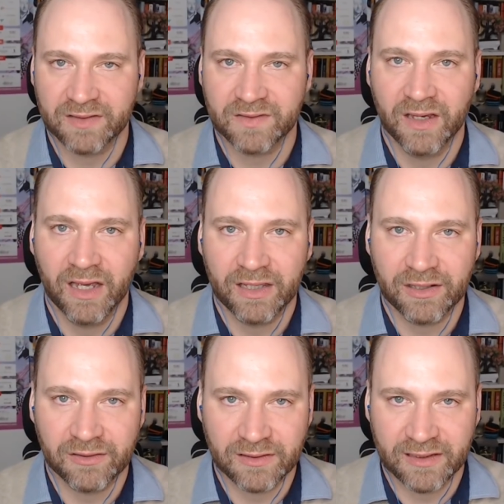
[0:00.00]
this,
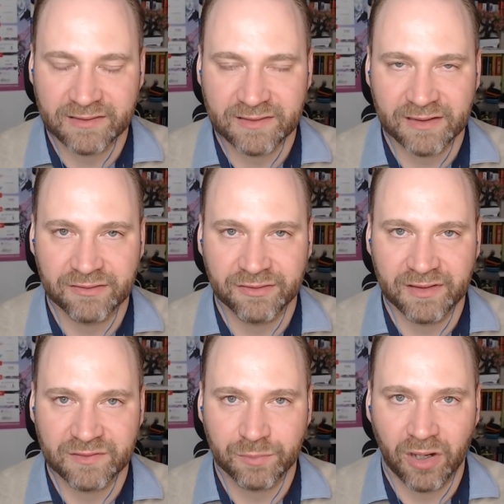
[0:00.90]
you're listening to
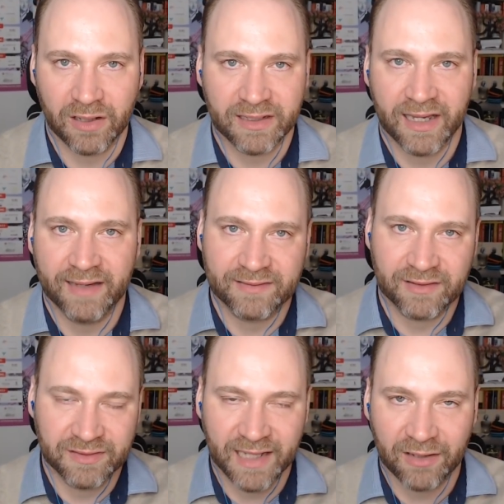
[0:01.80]
this podcast,
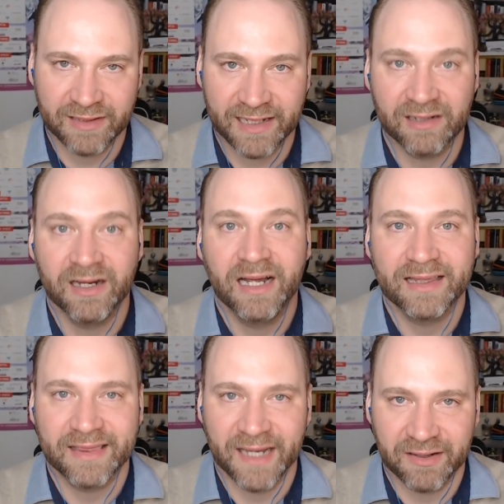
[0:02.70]
go down here.
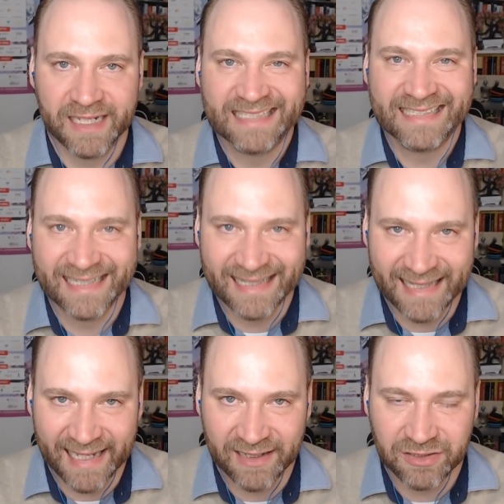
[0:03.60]
There is a
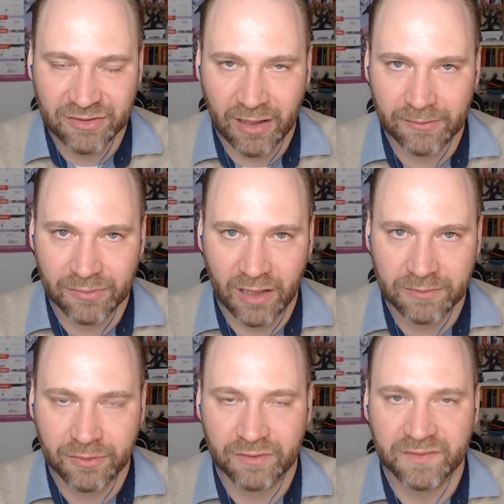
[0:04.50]
link to our
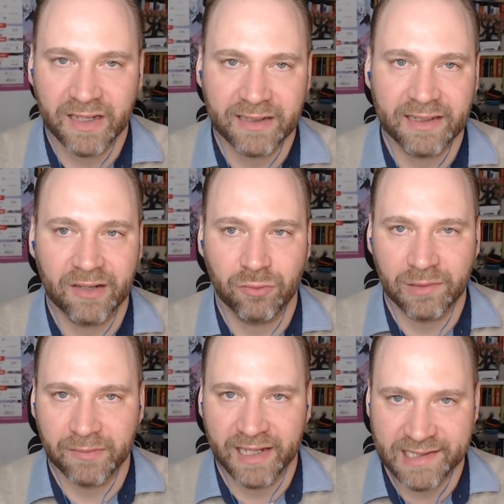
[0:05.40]
blog post, and there
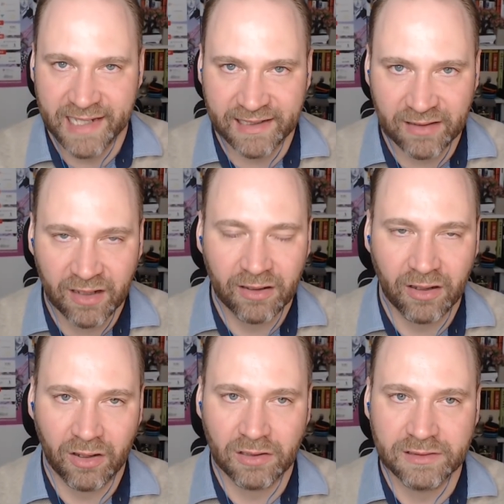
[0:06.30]
we maintain
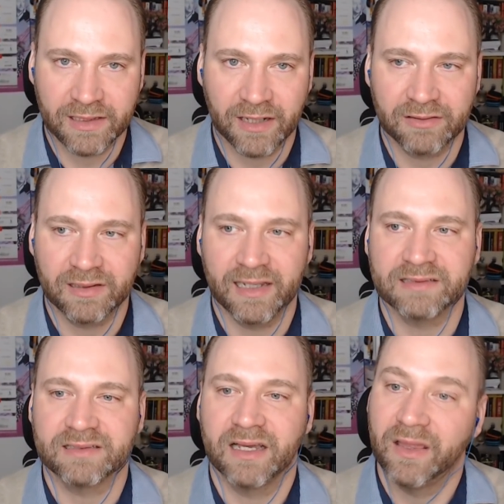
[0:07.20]
all the current
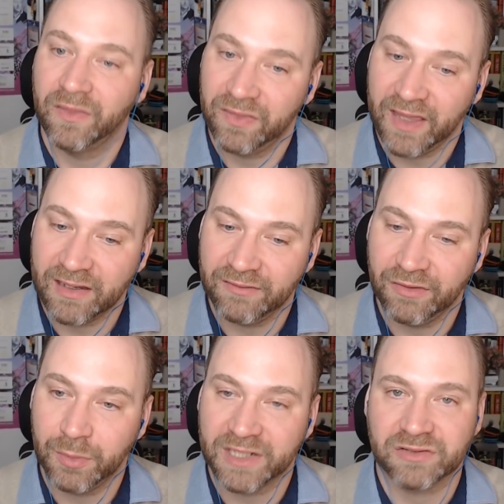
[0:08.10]
links. Thank you
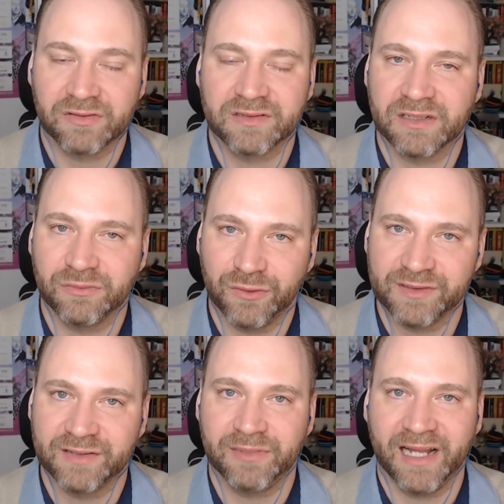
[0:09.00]
very much, Christian. It
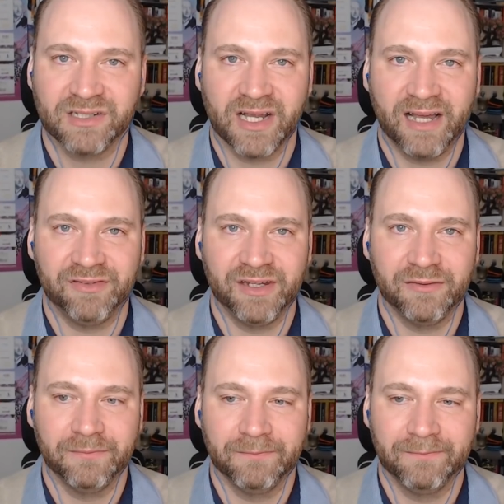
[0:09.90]
was a pleasure having
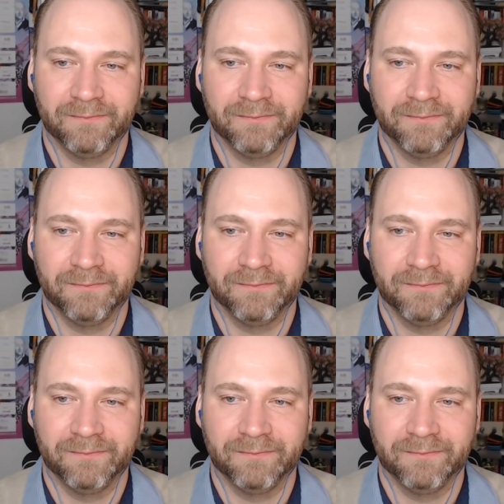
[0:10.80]
you.